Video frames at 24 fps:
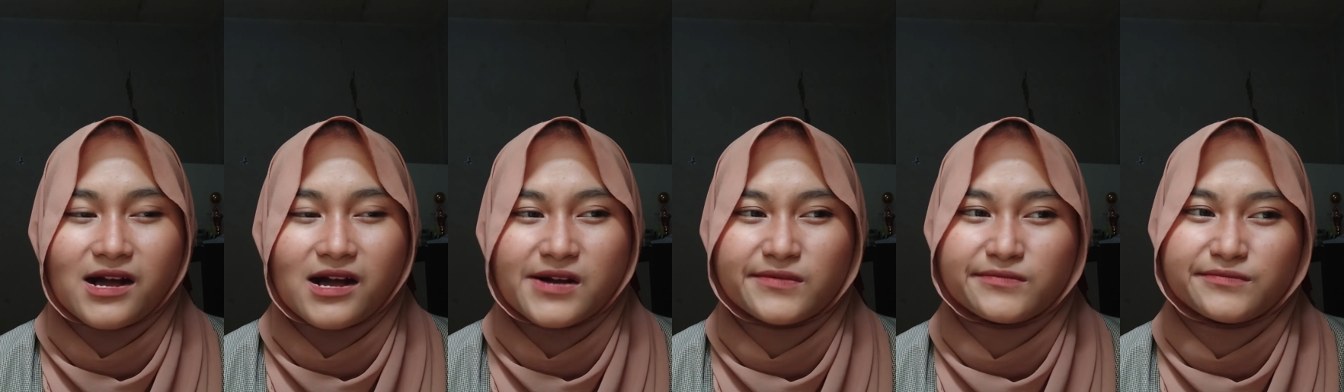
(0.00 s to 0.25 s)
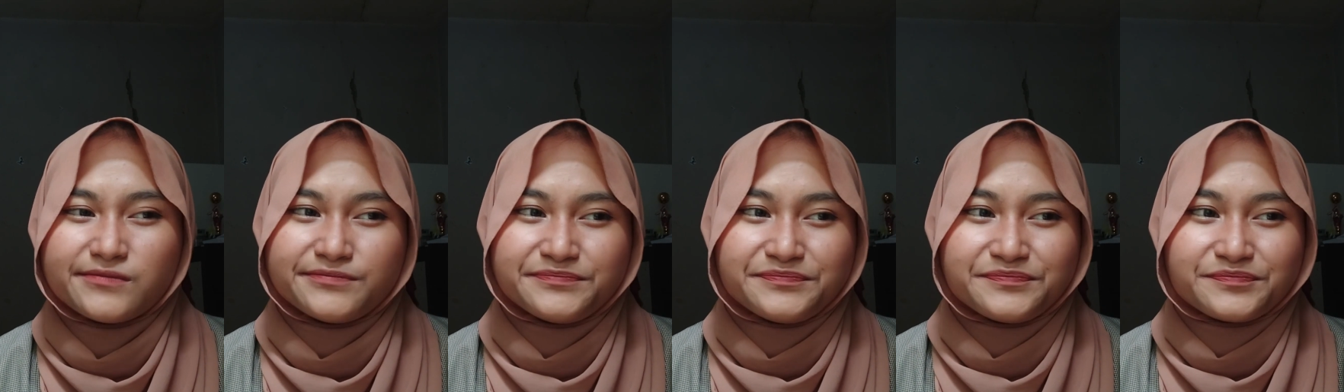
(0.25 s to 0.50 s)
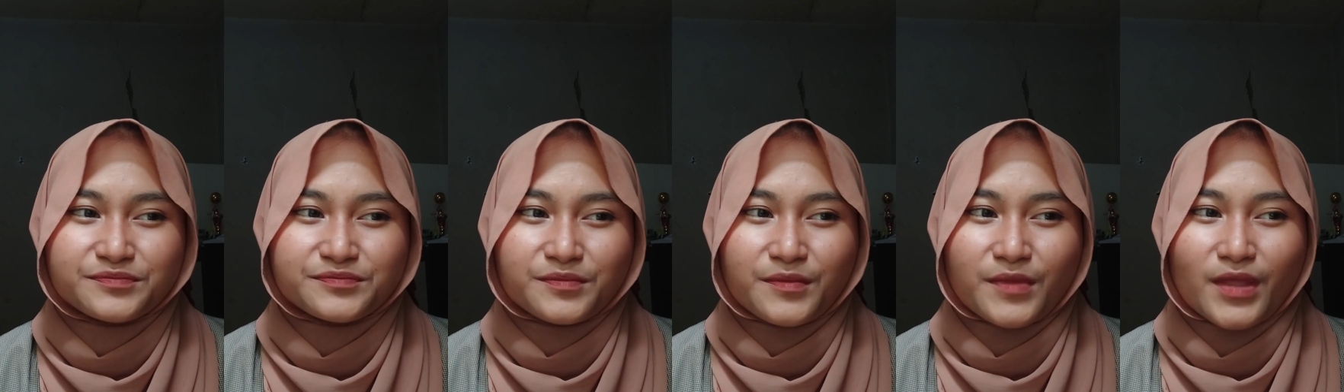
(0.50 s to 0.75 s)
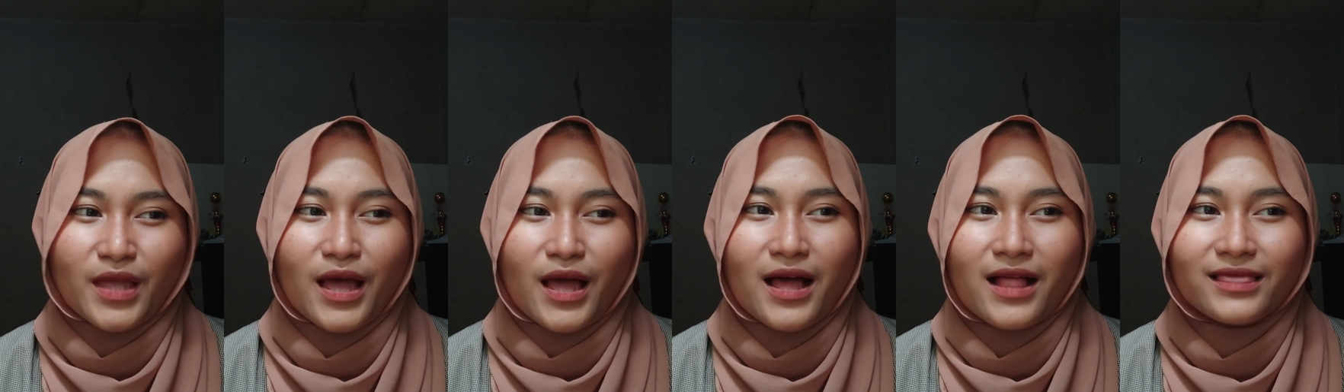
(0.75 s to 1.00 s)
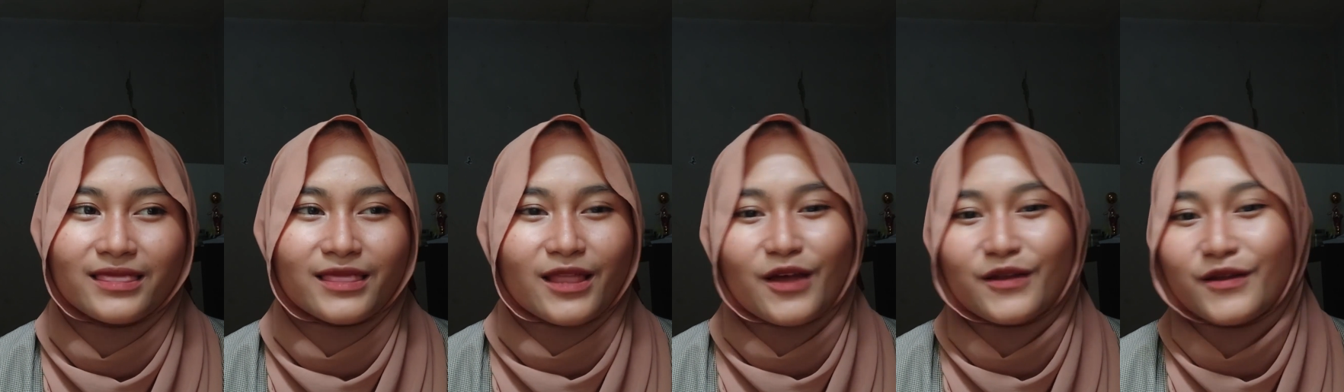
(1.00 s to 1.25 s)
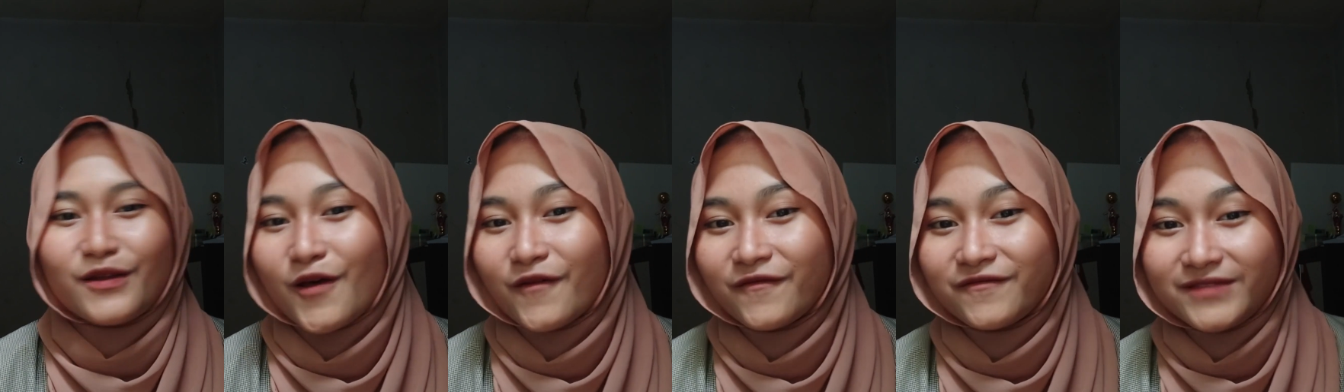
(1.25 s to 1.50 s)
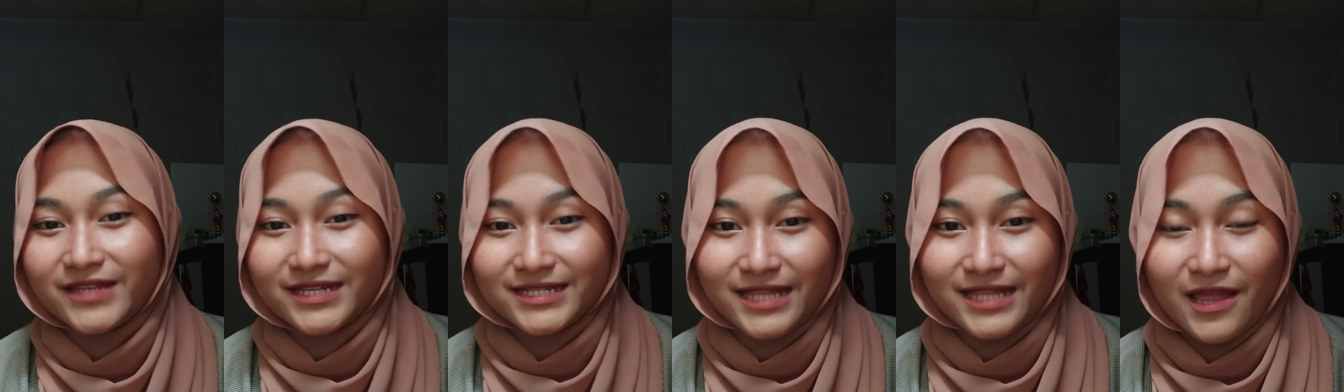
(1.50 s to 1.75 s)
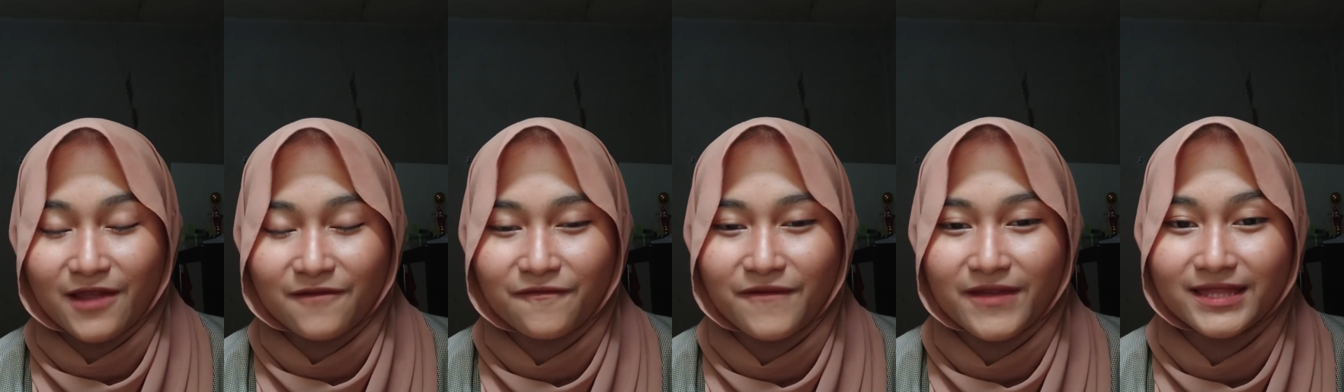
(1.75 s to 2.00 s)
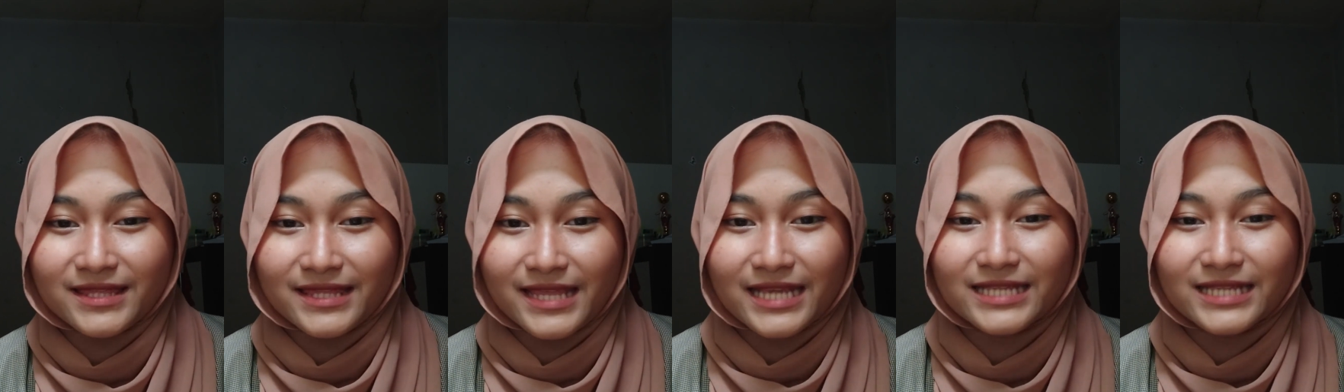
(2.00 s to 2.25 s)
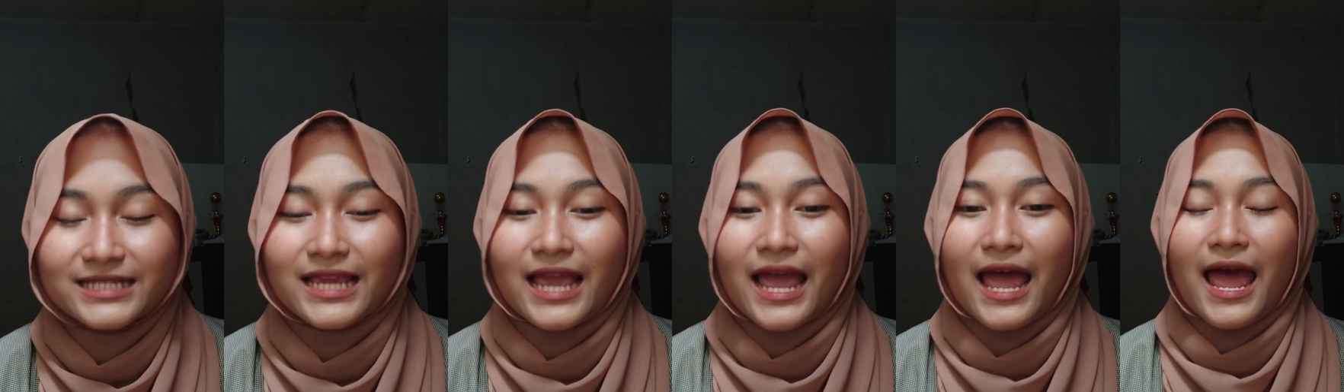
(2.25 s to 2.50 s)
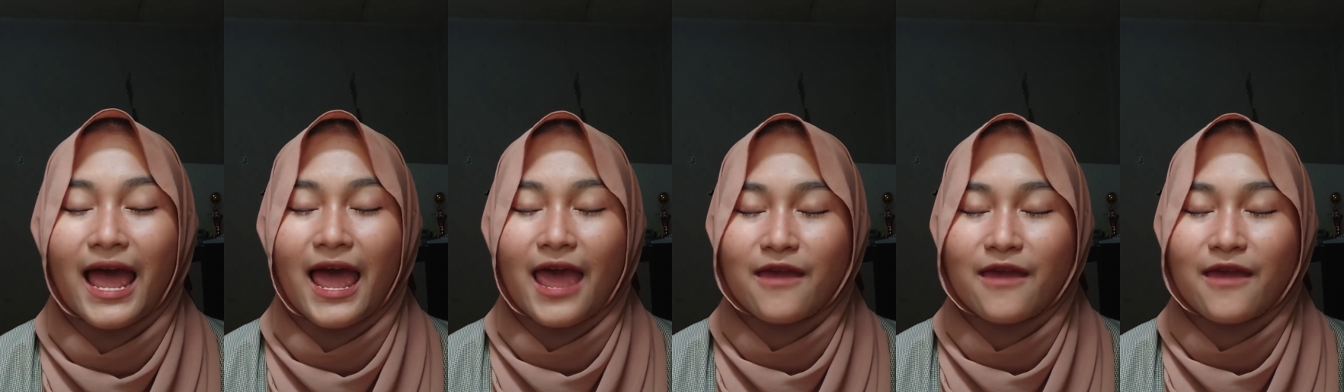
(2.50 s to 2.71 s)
a lot of disadvantage,